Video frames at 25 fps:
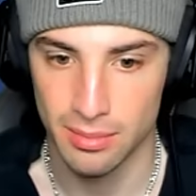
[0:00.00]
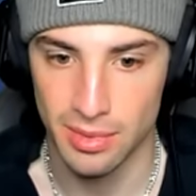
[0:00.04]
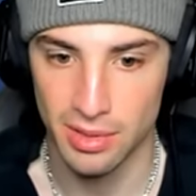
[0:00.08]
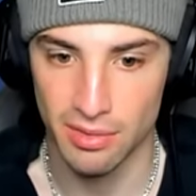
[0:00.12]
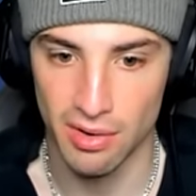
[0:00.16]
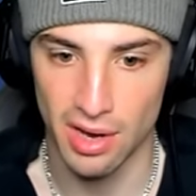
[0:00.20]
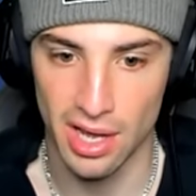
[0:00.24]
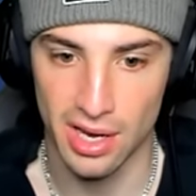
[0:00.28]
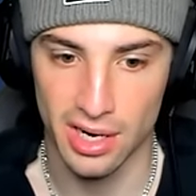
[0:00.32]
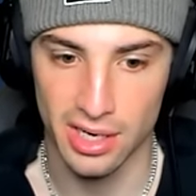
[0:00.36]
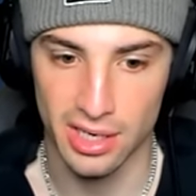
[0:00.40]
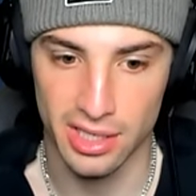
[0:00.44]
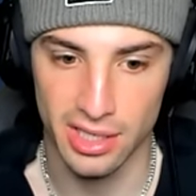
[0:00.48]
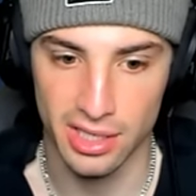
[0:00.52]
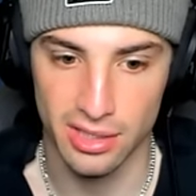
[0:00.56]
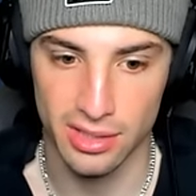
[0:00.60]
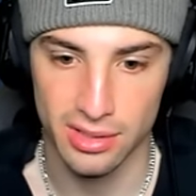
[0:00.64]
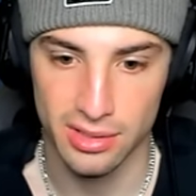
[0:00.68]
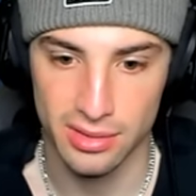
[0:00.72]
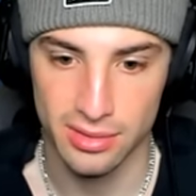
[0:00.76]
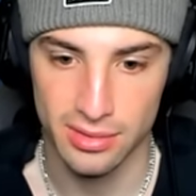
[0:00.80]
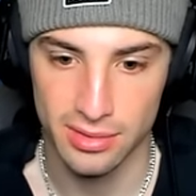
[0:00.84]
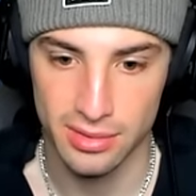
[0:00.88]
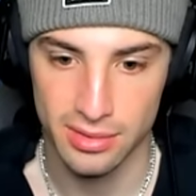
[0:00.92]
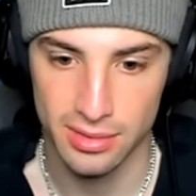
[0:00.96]
Miraidon here.
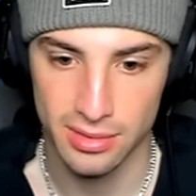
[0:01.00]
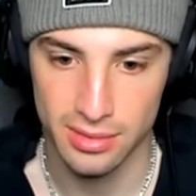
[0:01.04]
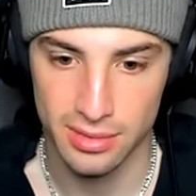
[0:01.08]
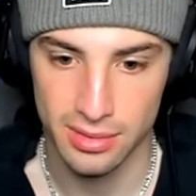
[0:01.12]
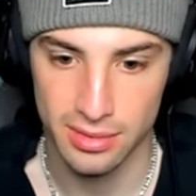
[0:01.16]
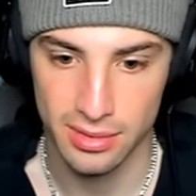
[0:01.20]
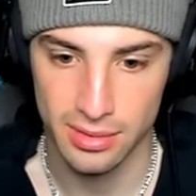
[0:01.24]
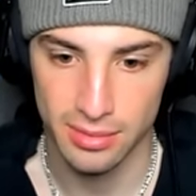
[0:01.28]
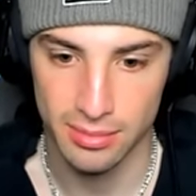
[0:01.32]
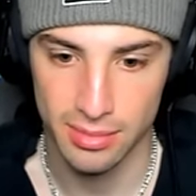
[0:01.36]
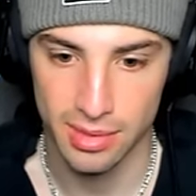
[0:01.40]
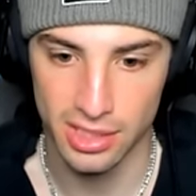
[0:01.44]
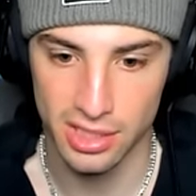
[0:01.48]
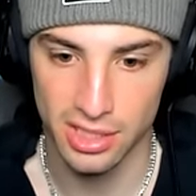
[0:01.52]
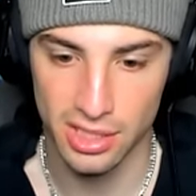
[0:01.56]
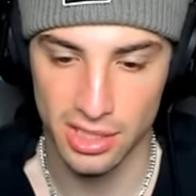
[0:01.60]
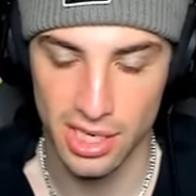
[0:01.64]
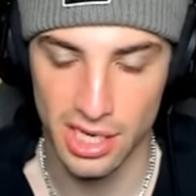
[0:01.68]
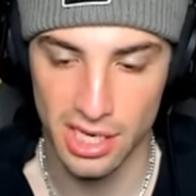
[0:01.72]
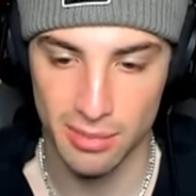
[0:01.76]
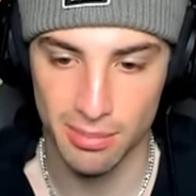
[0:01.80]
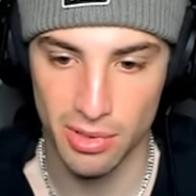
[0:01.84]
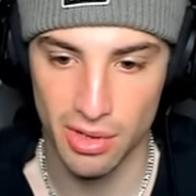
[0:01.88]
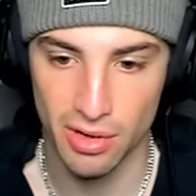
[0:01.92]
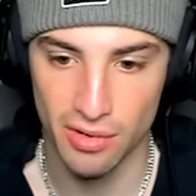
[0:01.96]
But he's gonna
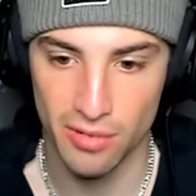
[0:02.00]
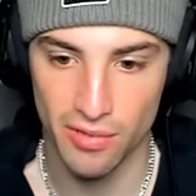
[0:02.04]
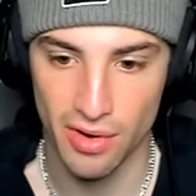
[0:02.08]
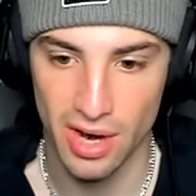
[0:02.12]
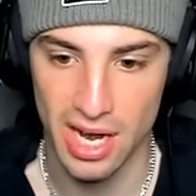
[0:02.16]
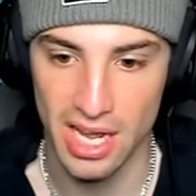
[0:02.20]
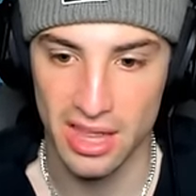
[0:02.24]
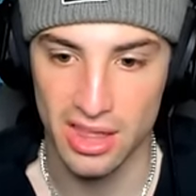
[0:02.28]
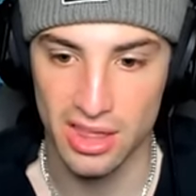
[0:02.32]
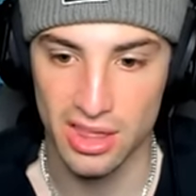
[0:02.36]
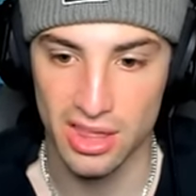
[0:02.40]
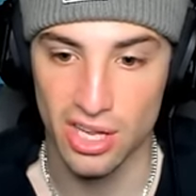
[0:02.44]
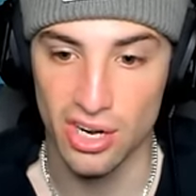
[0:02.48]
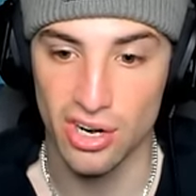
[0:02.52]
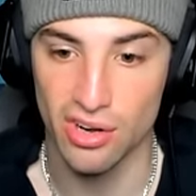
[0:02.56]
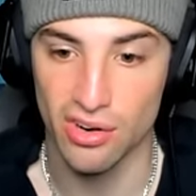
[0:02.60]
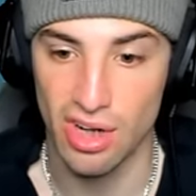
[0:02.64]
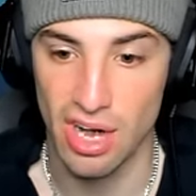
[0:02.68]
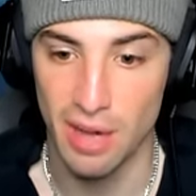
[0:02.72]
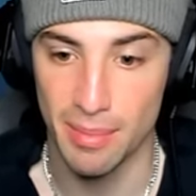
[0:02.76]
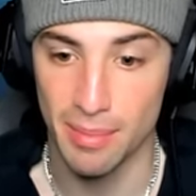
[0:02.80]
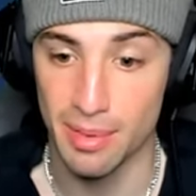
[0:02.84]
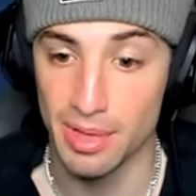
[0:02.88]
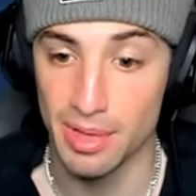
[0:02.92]
end up going for a Thunderclap